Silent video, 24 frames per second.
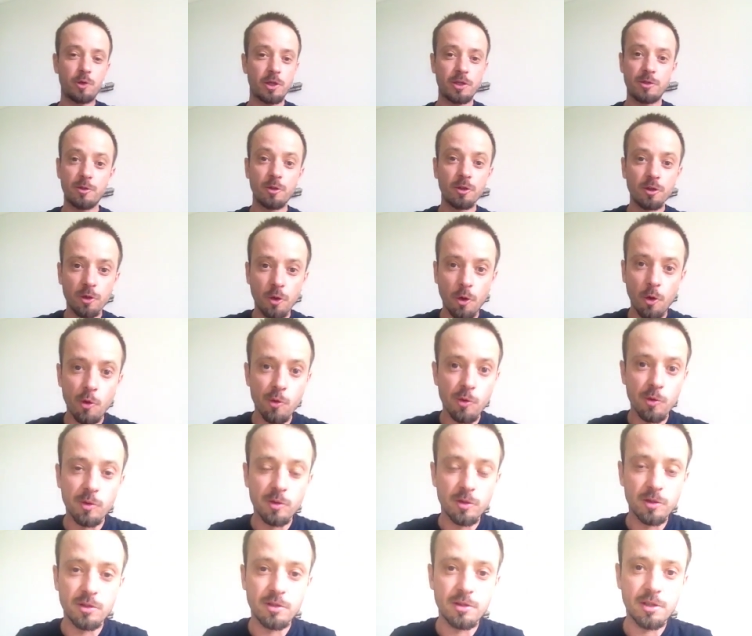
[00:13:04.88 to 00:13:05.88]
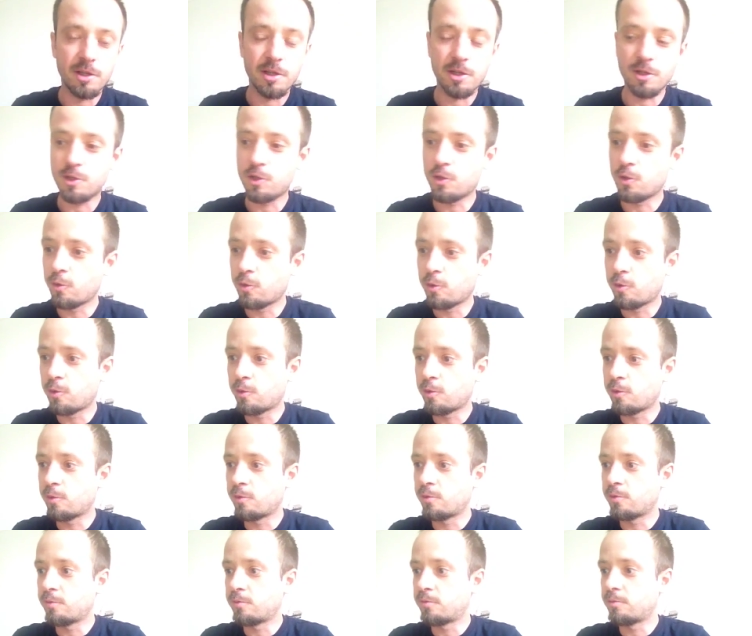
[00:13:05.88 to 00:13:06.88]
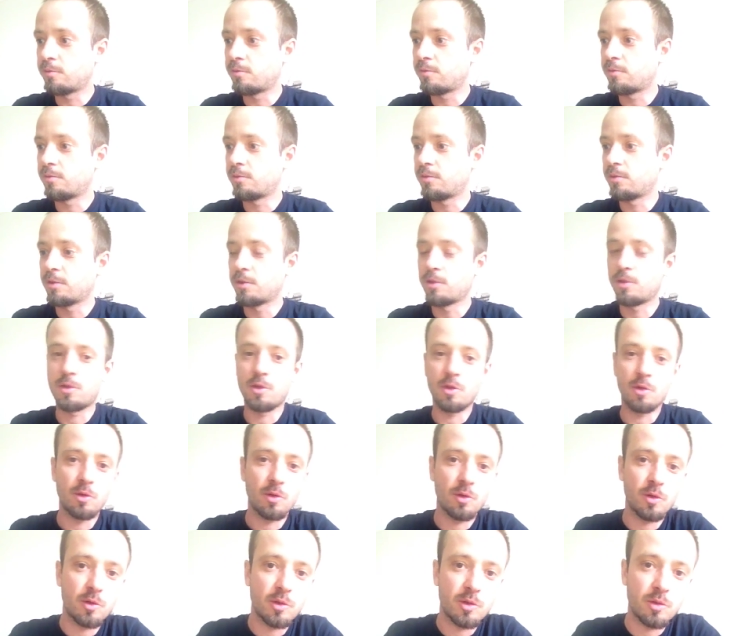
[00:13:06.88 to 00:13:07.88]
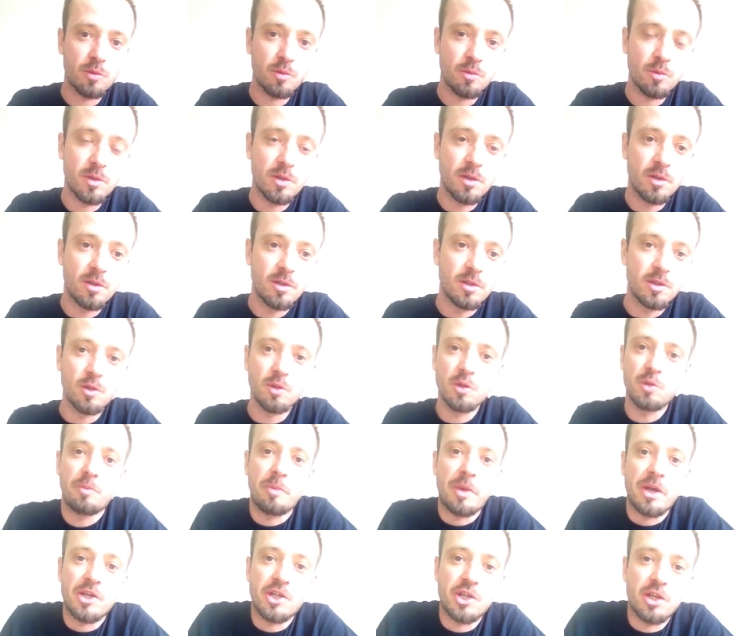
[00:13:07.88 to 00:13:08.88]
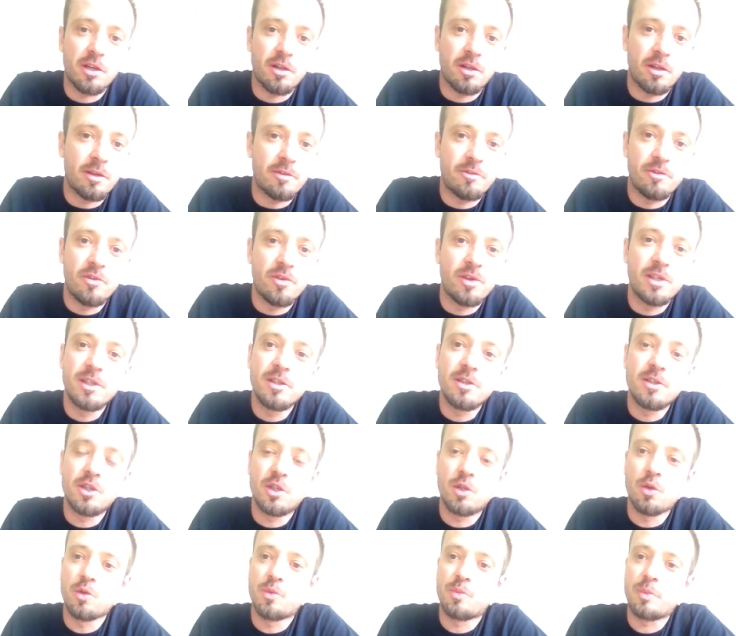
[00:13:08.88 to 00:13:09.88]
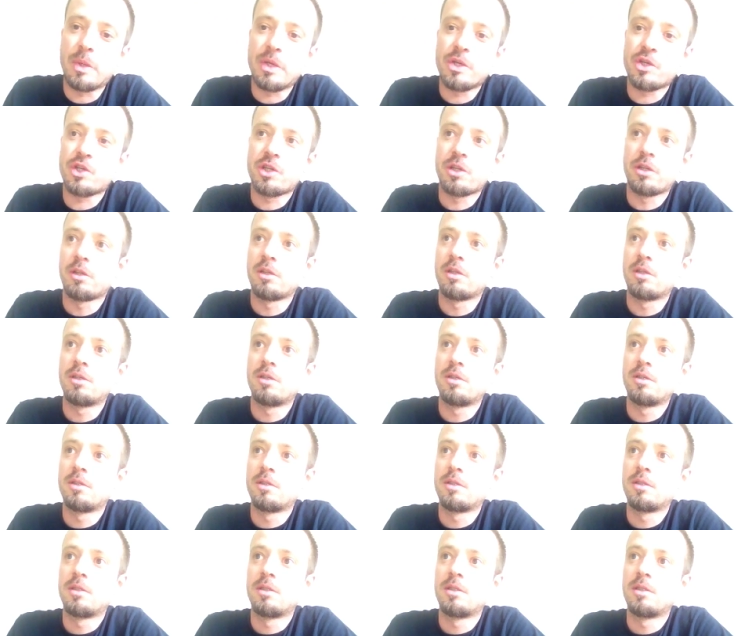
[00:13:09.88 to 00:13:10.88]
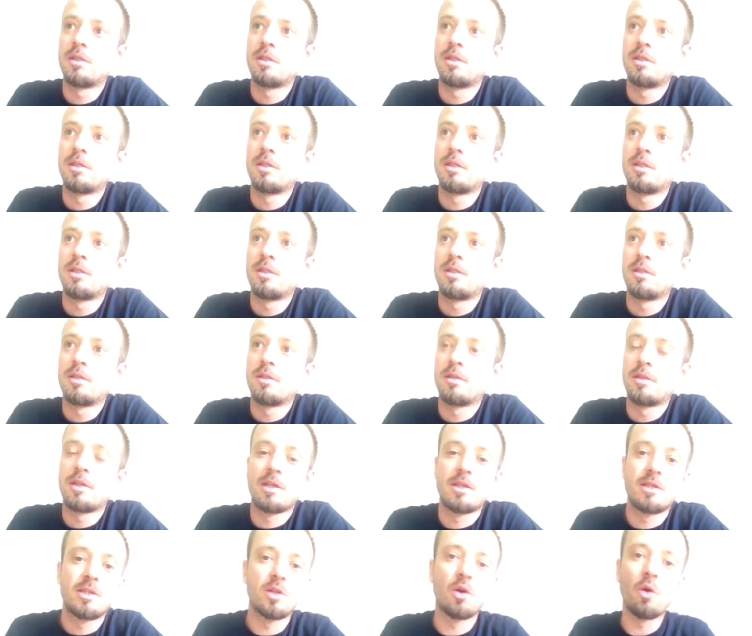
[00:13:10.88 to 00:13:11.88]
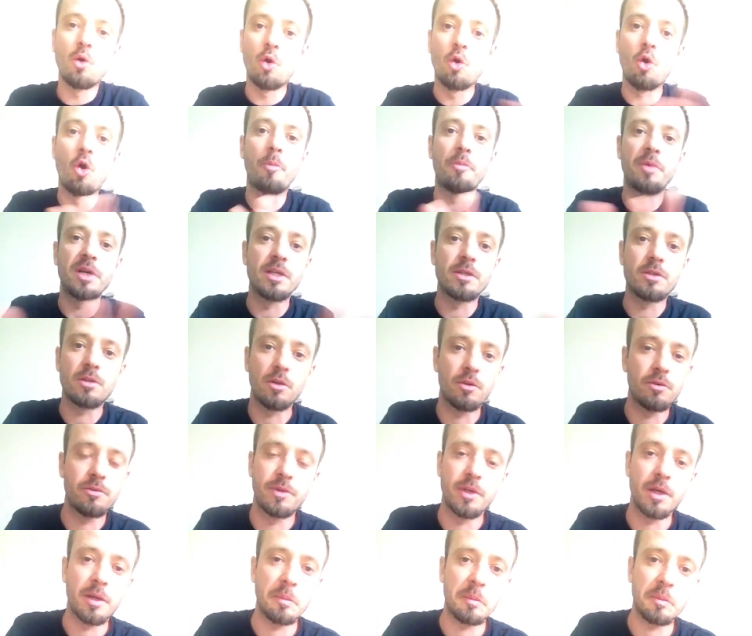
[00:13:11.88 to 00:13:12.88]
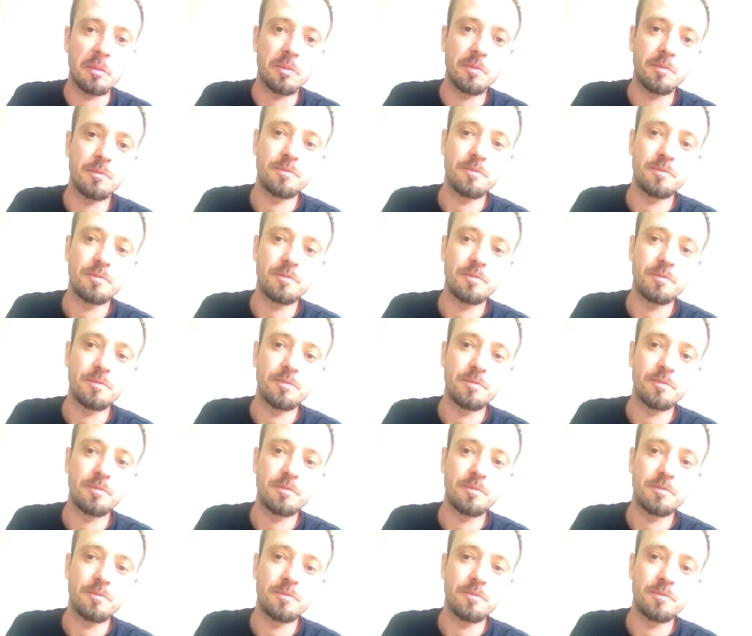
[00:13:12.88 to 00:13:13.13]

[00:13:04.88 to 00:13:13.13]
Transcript: just don't know uh, they are so so so special. Every reed is so special. There is no copies of them,